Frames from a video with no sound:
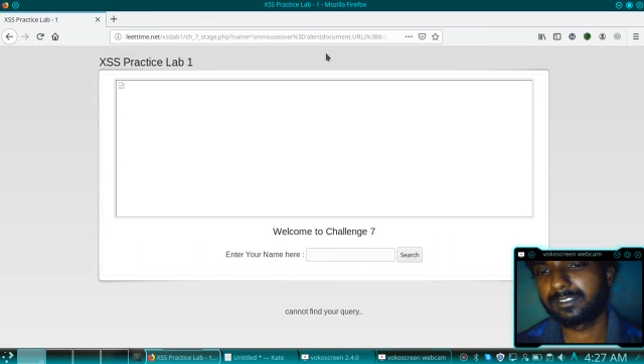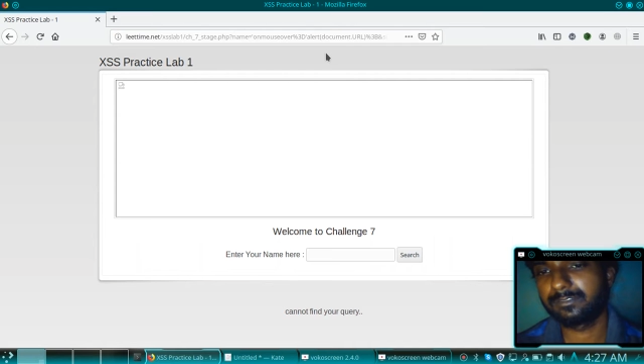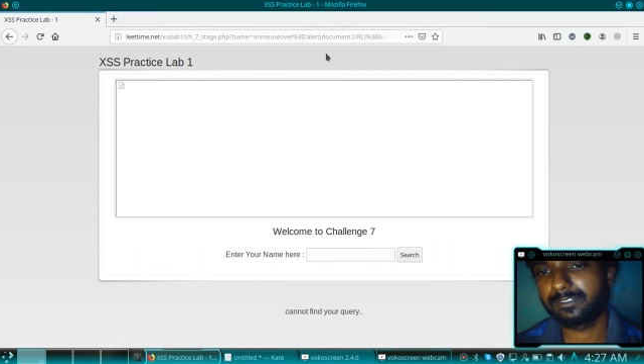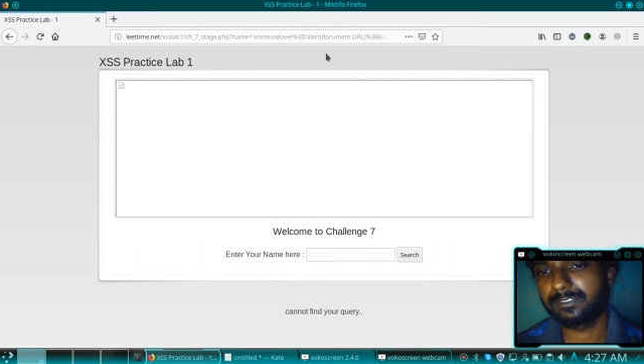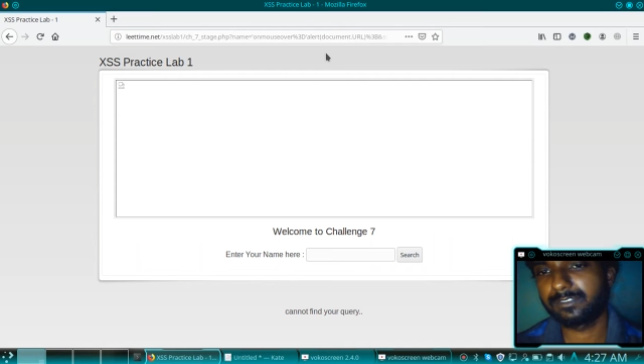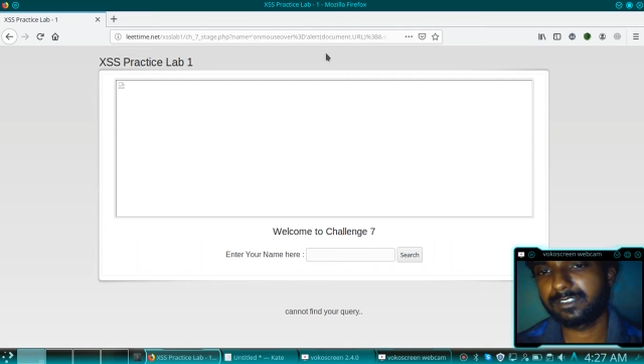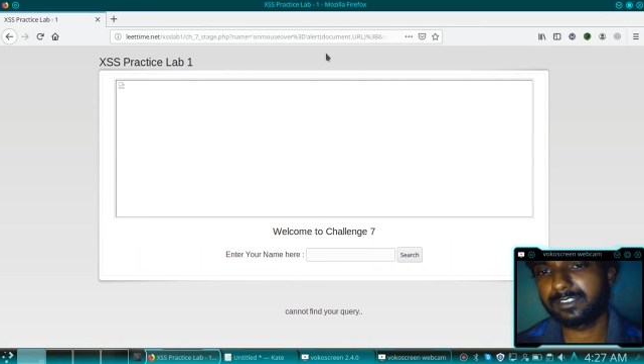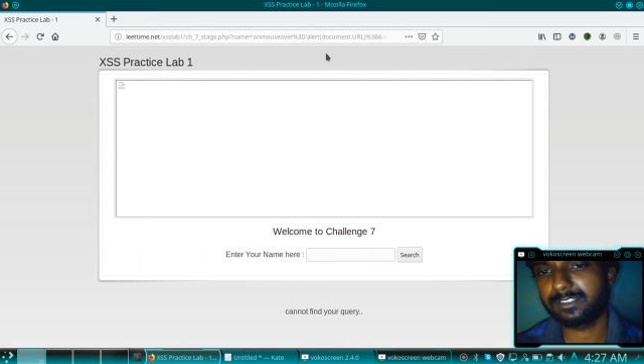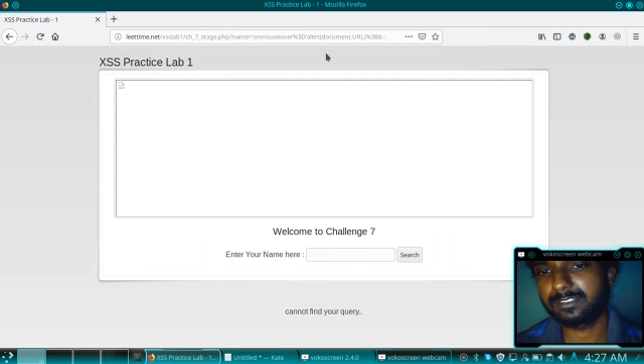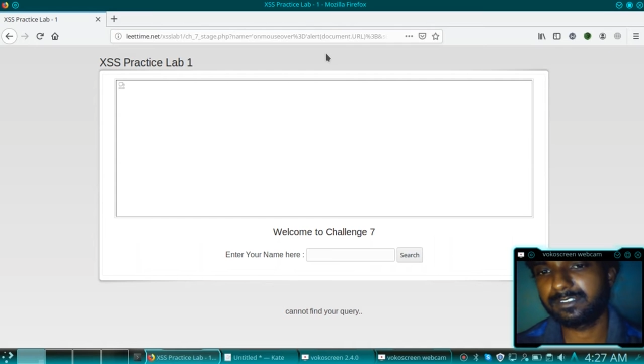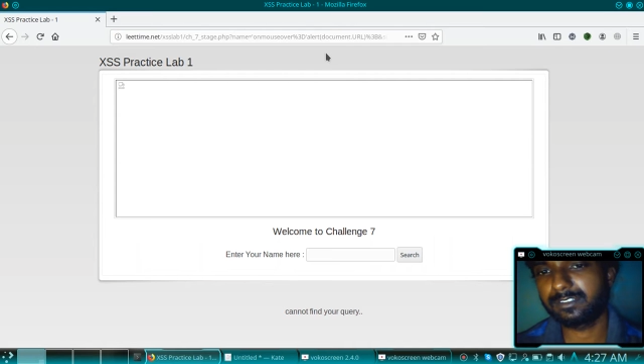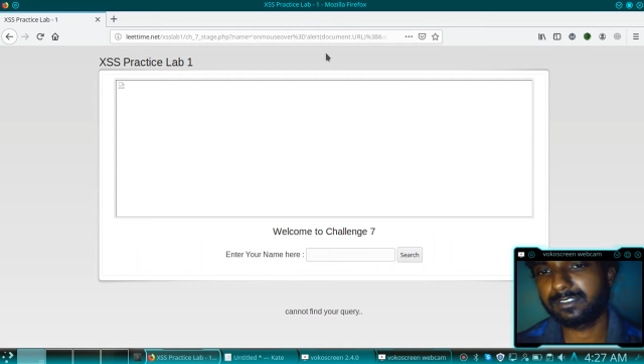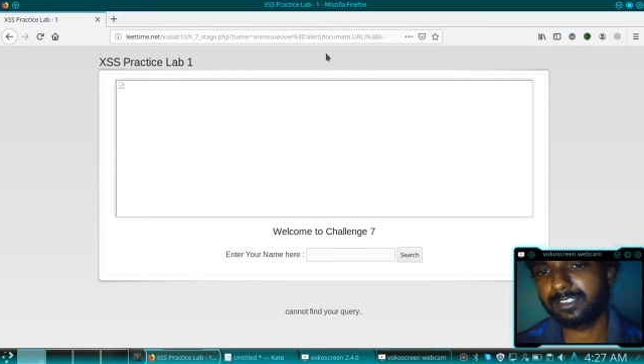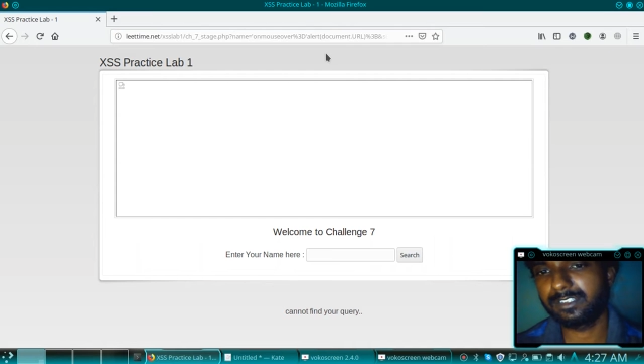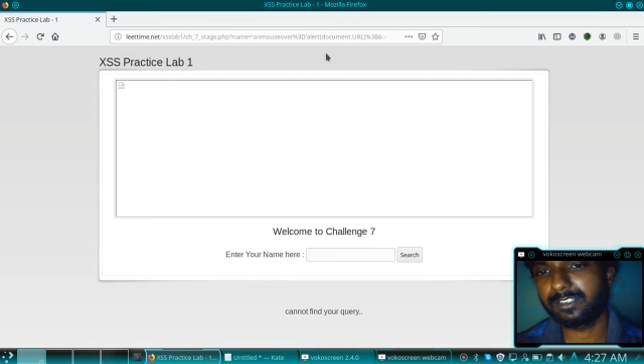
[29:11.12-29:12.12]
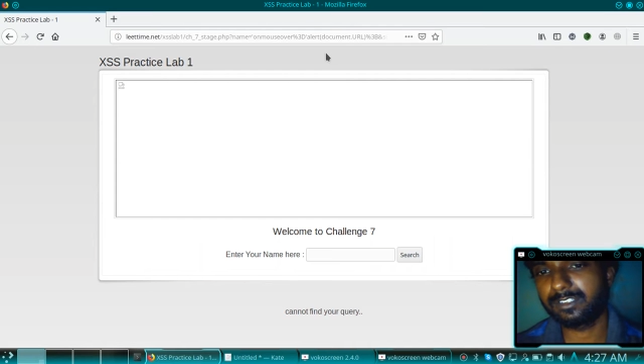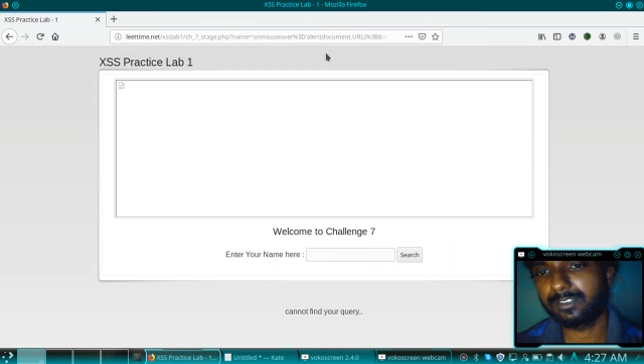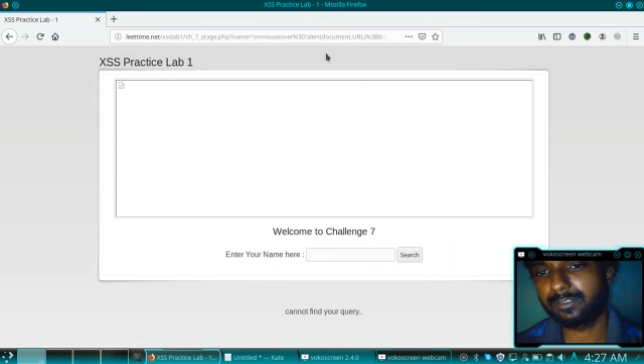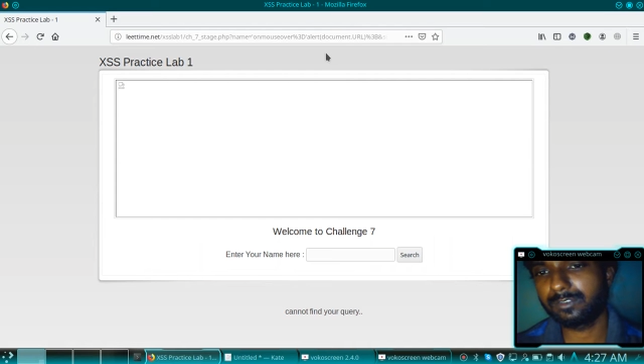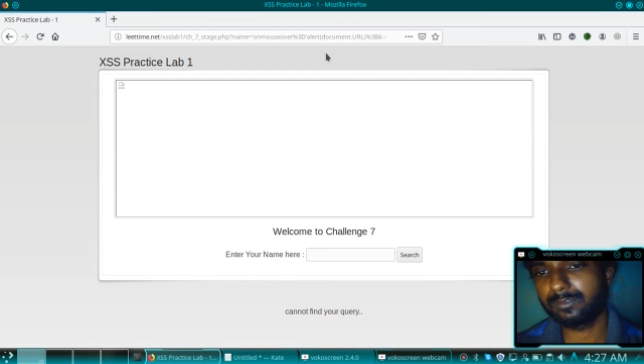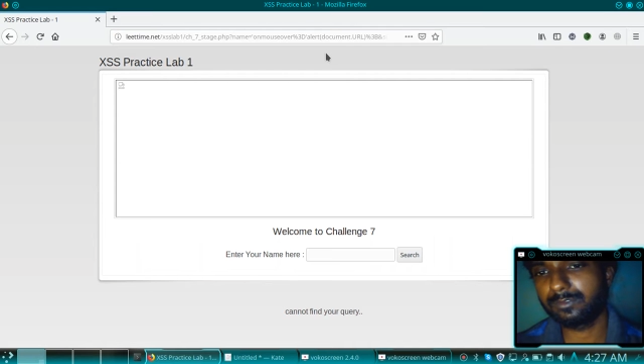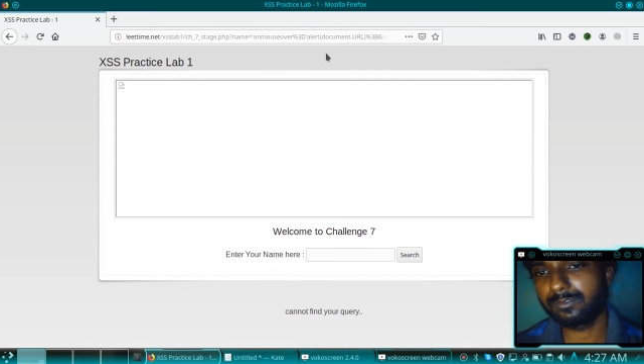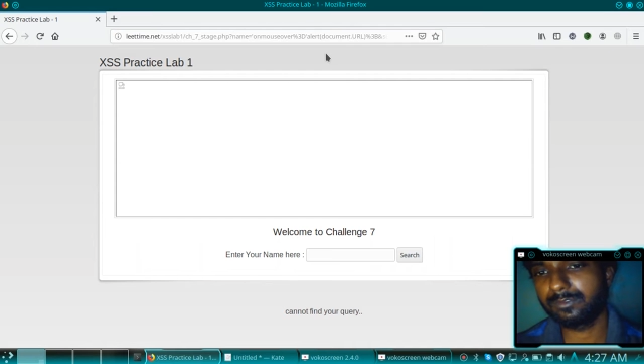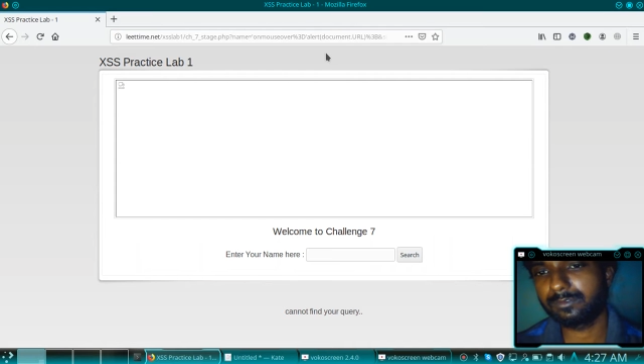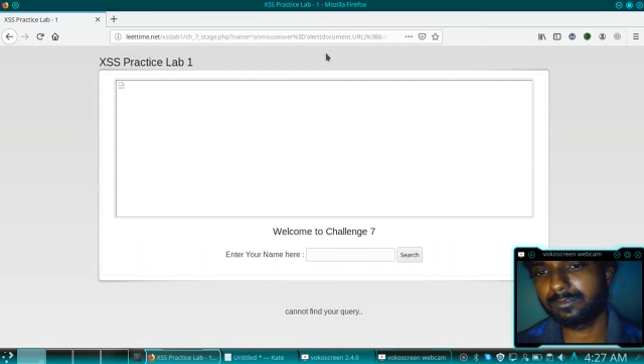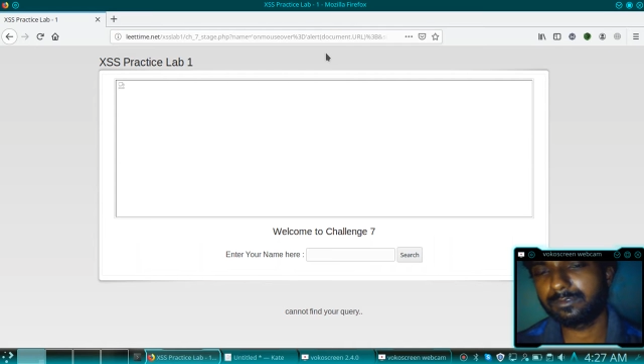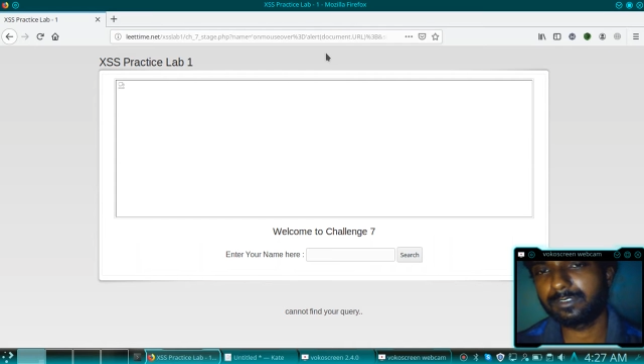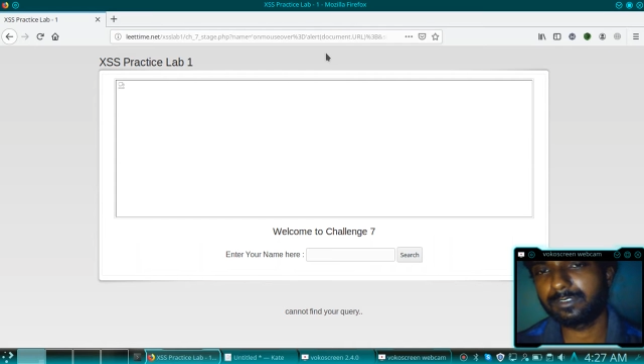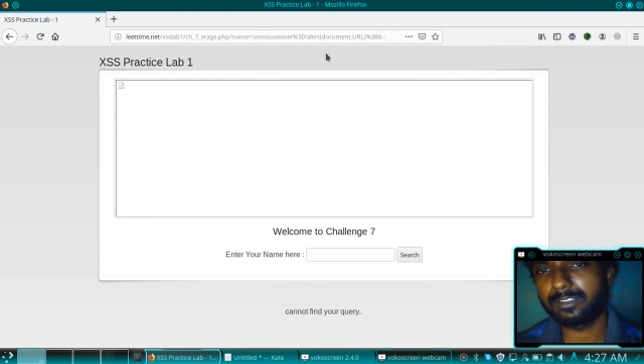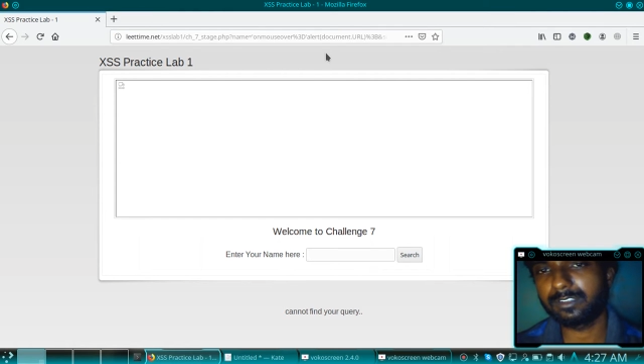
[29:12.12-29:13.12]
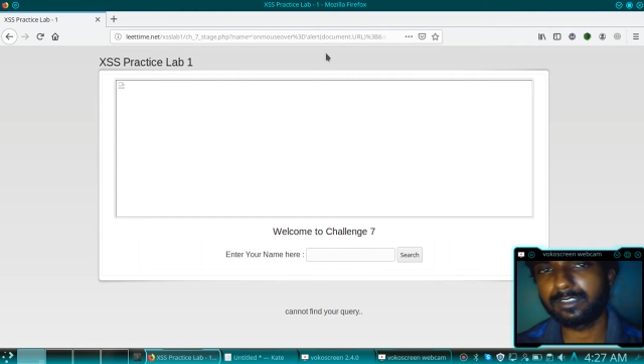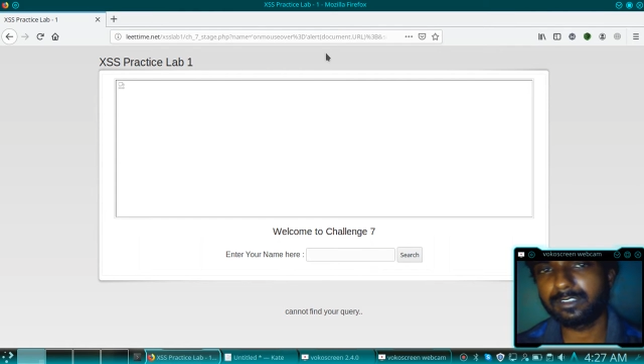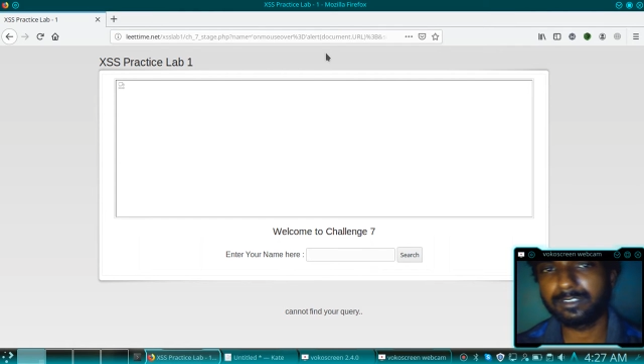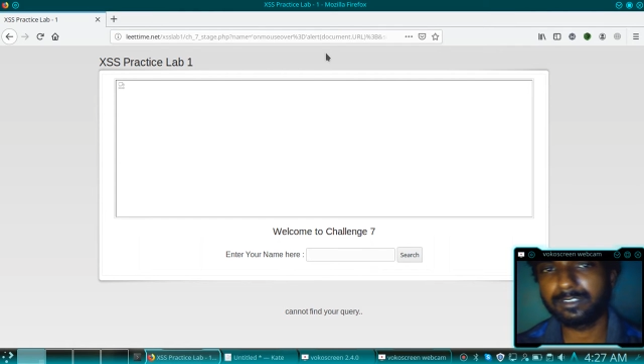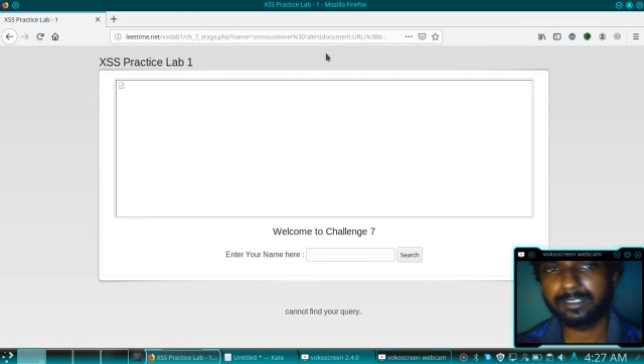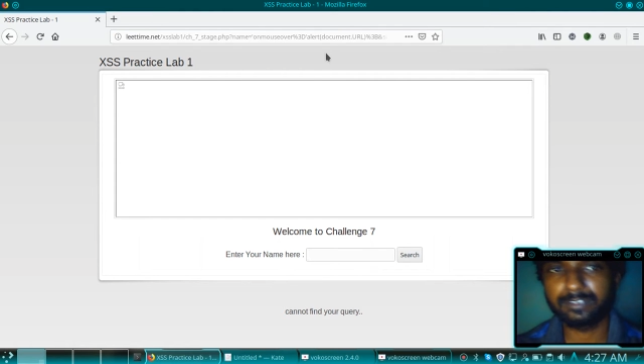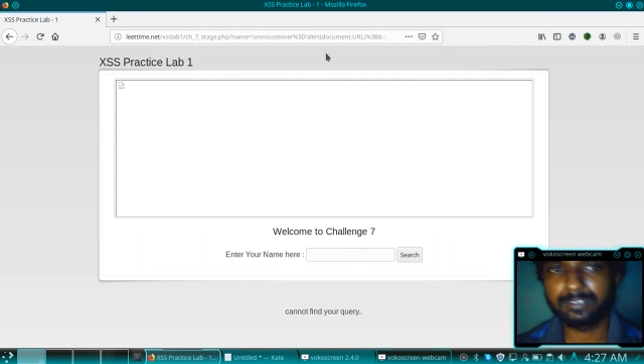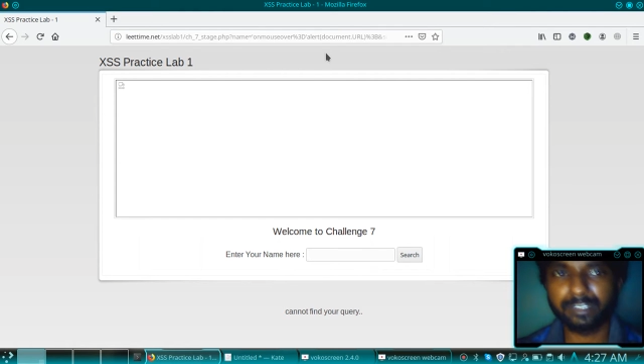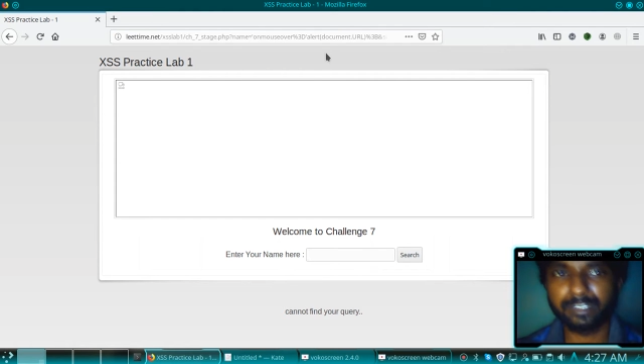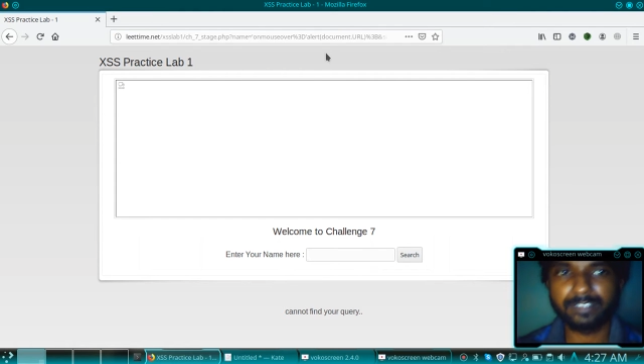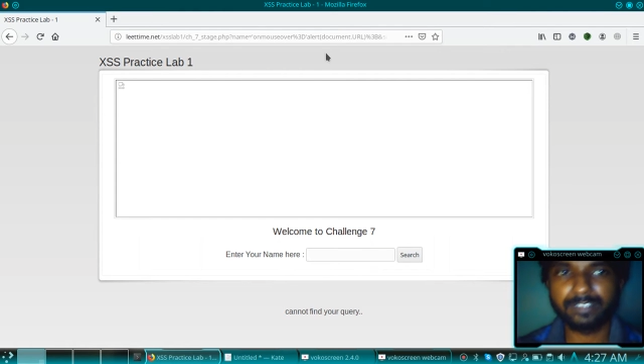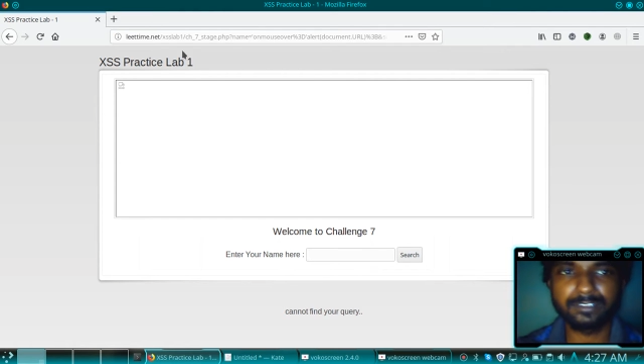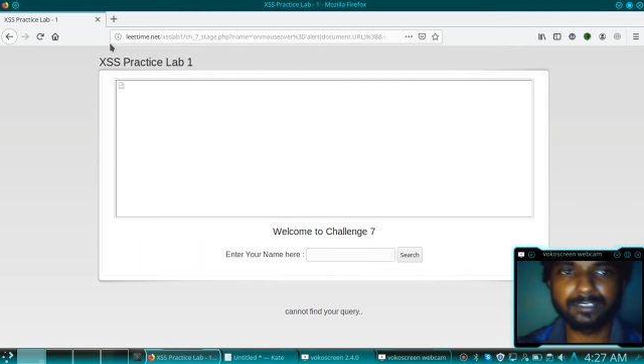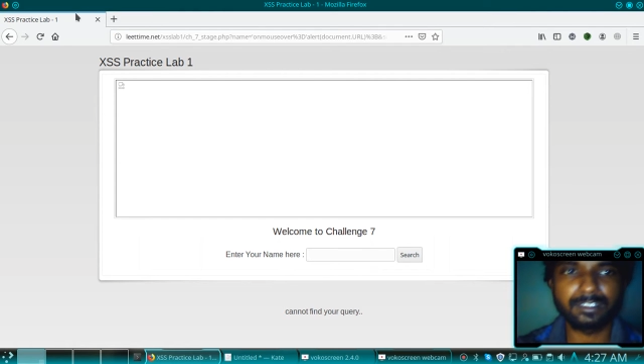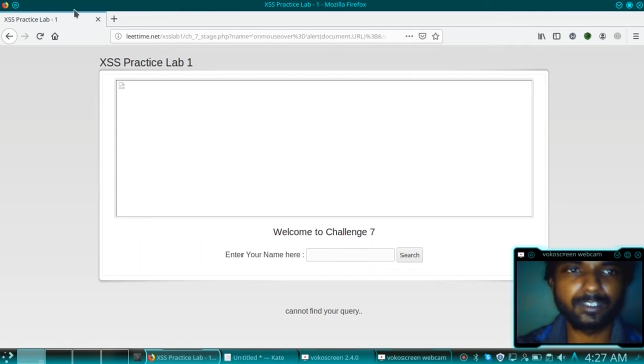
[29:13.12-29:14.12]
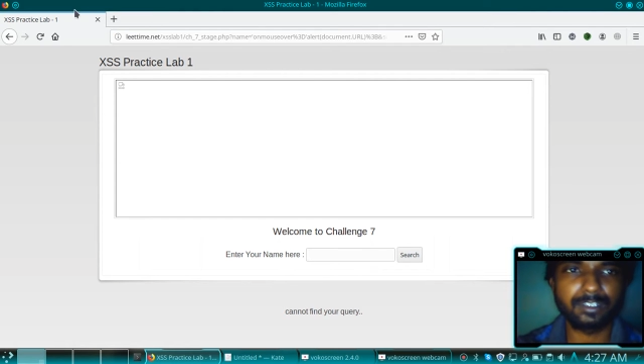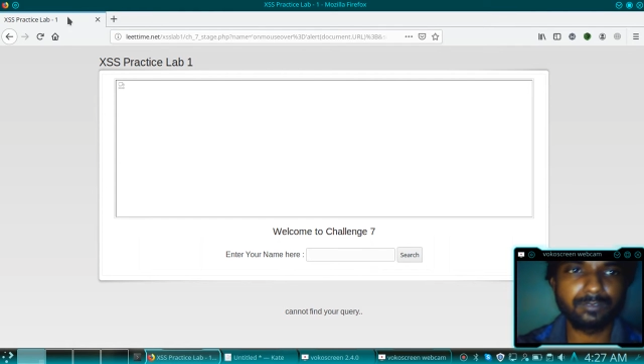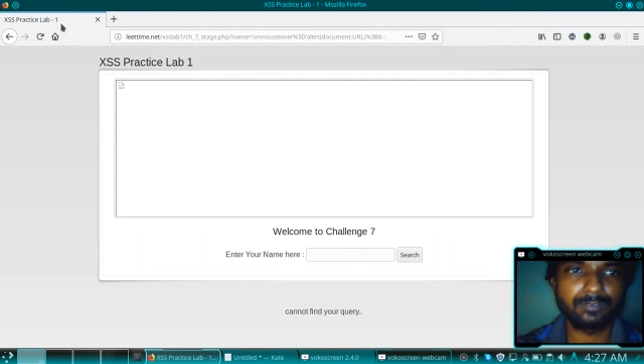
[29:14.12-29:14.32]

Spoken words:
just need to learn the things around.